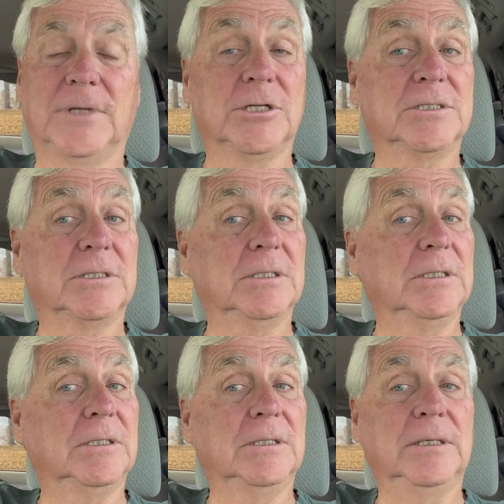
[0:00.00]
It's,
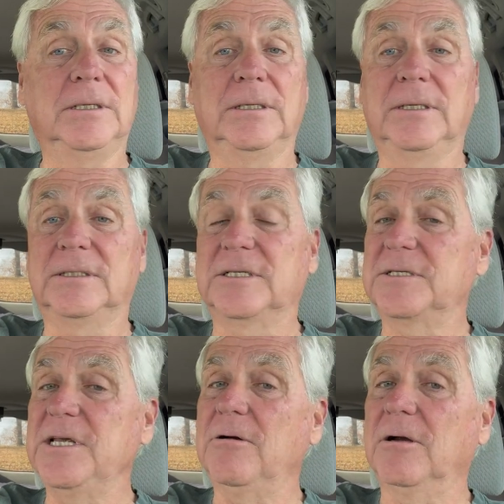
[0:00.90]
it's a
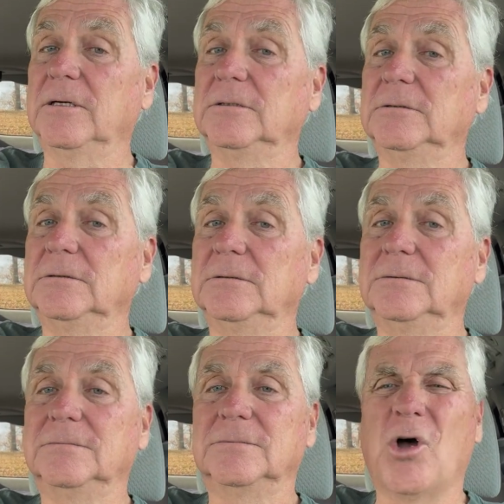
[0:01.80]
secret.
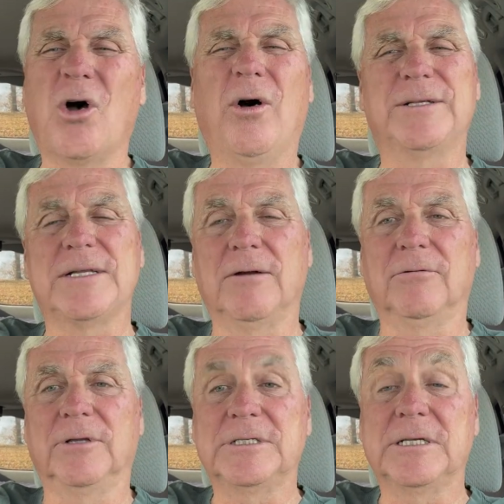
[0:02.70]
No, it's not
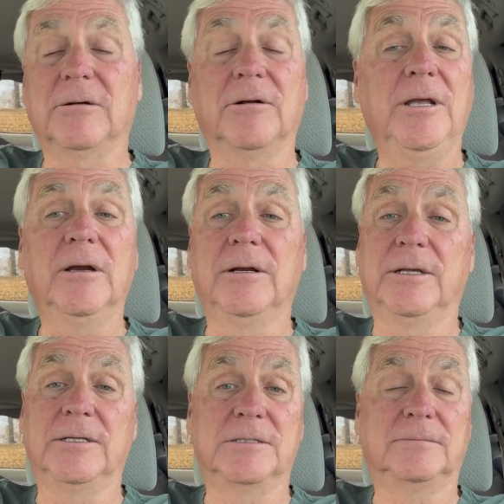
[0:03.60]
really secret. Here it
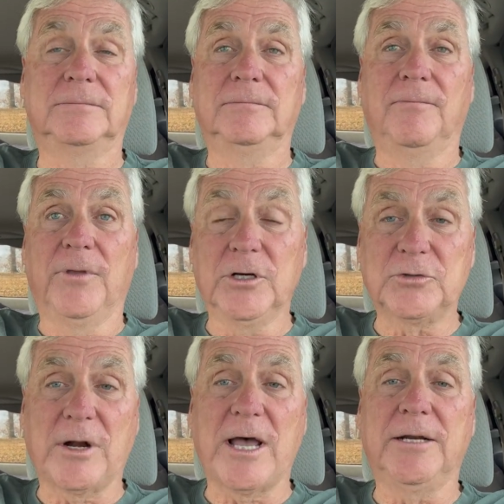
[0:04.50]
is.
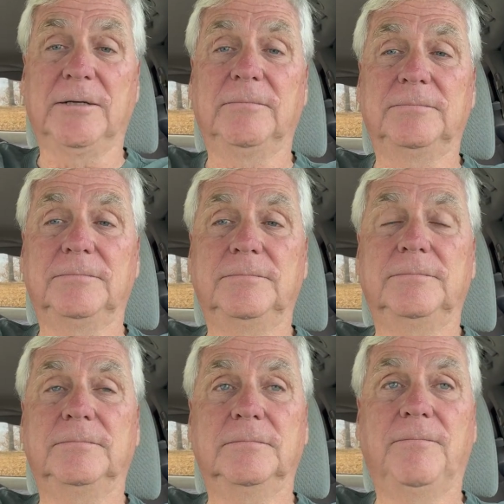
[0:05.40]
Here's what I did.
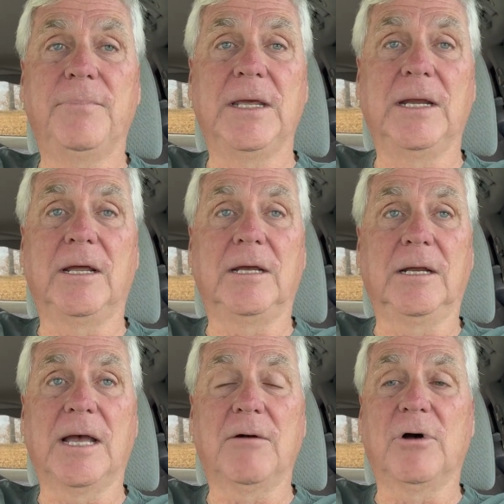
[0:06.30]
And,
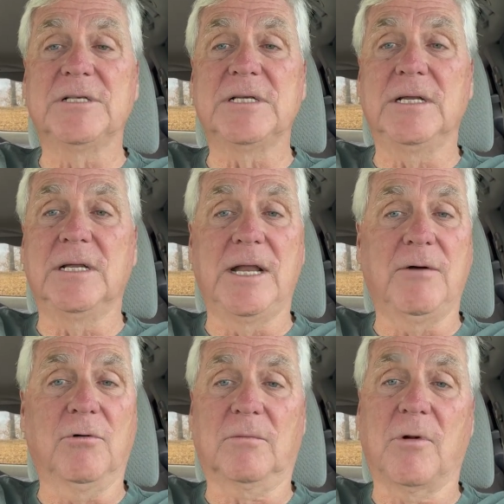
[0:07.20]
and I wasn't in
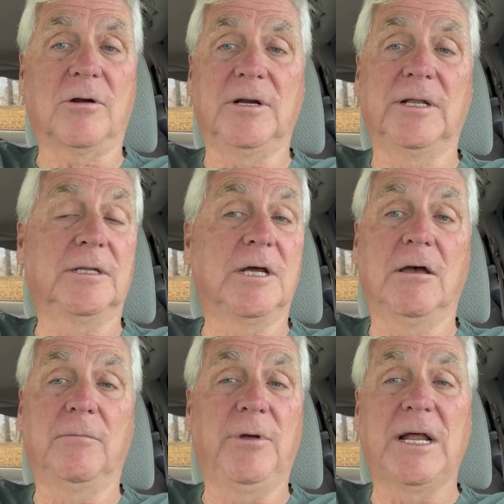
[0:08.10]
network marketing at the
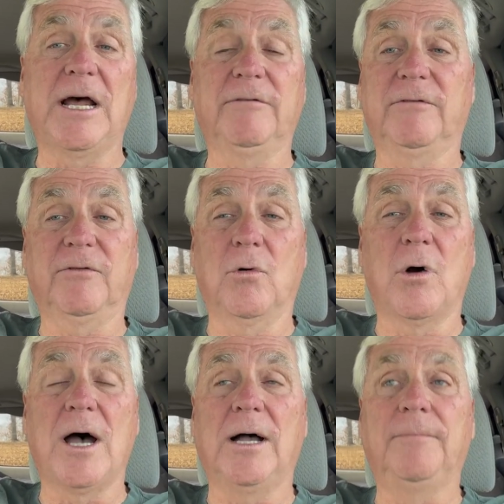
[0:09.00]
time. I've been out of it for a
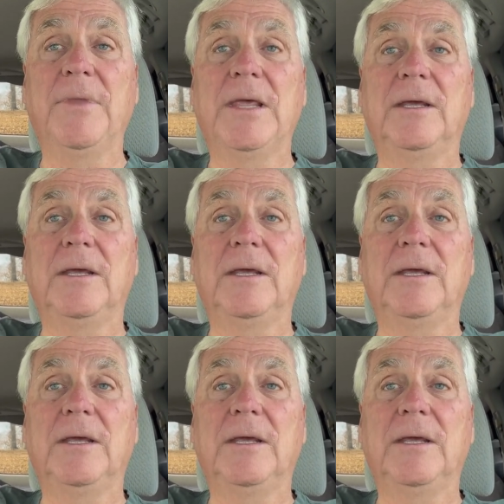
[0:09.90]
while.